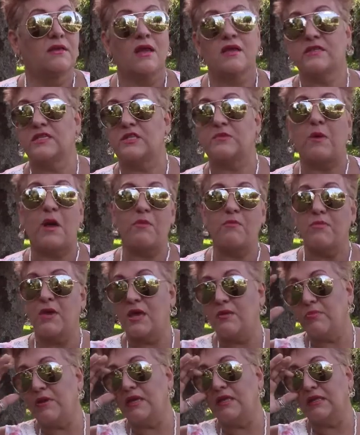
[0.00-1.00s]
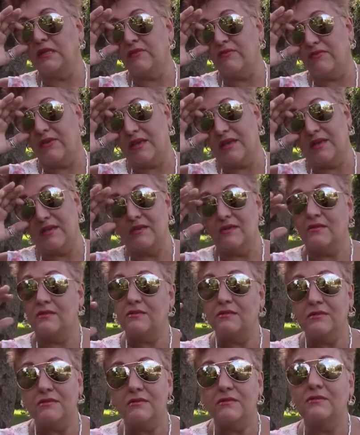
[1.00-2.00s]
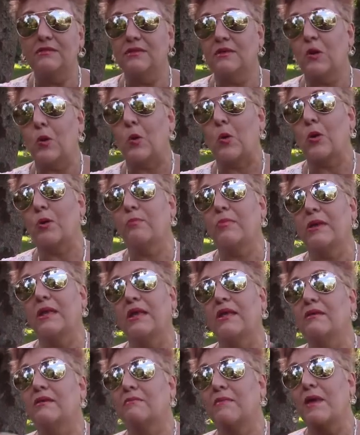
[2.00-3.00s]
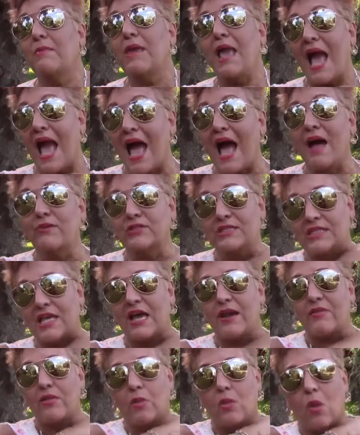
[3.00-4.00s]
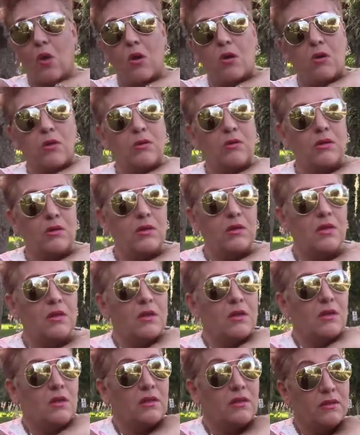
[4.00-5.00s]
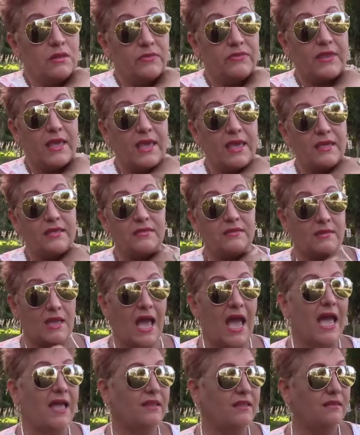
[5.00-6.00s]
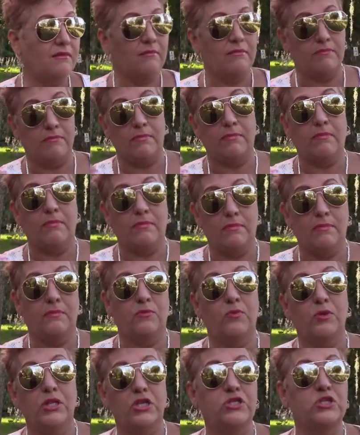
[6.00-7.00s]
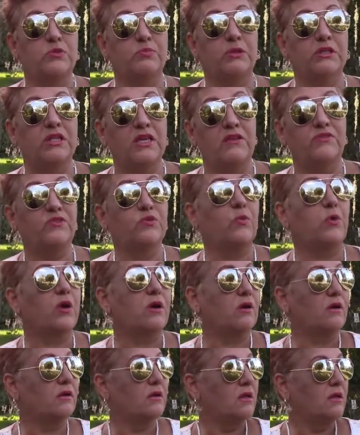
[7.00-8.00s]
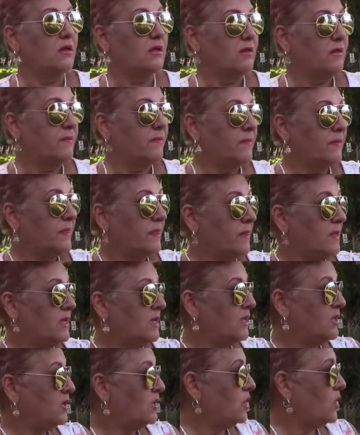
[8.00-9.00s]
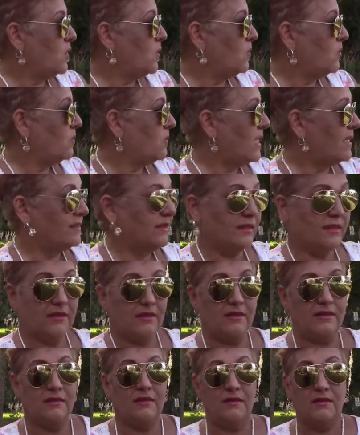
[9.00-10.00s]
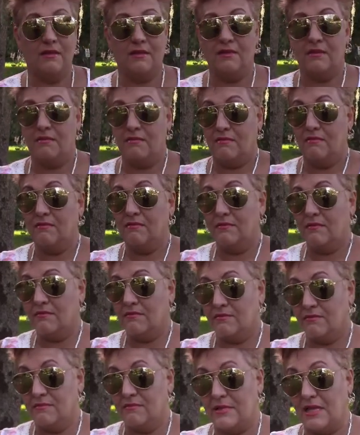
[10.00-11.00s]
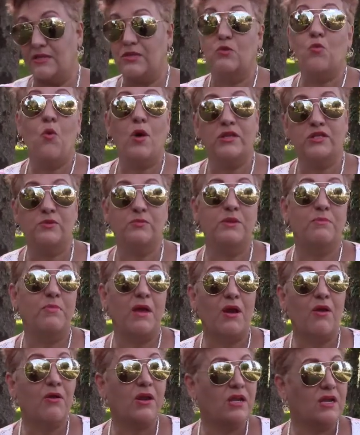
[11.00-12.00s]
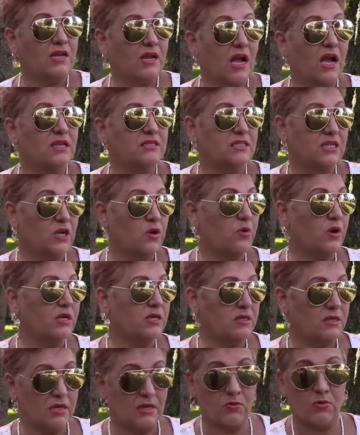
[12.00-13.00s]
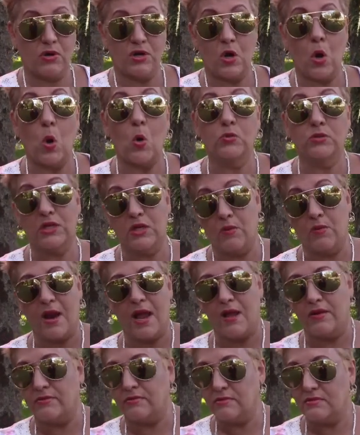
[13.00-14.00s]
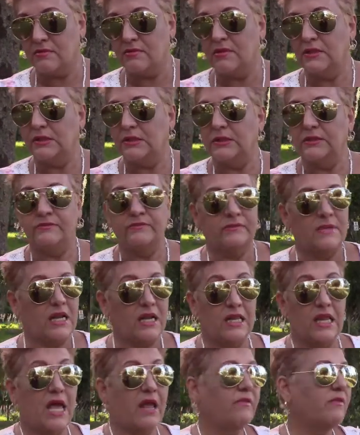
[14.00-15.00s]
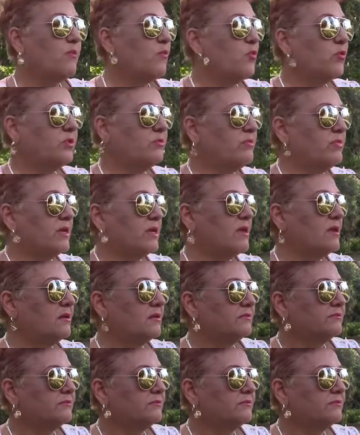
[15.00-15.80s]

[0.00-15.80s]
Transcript: despite maybe living or being maybe outside of the law, they had religious beliefs where, you know, that you wanted to be buried and consecrated or in holy ground. And a lot of them wouldn't be.